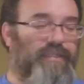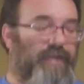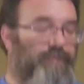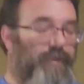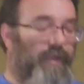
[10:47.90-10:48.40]

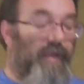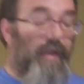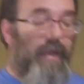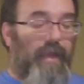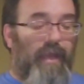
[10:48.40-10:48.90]
out.
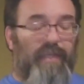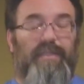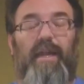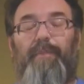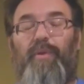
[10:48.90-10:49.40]
It's
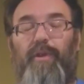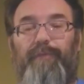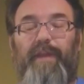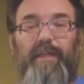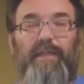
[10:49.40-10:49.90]
not a
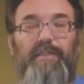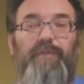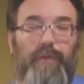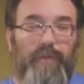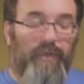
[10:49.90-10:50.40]
perfect dust
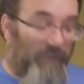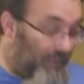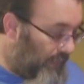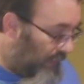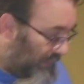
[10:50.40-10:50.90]
filter.
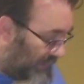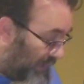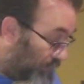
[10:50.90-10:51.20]
It's not a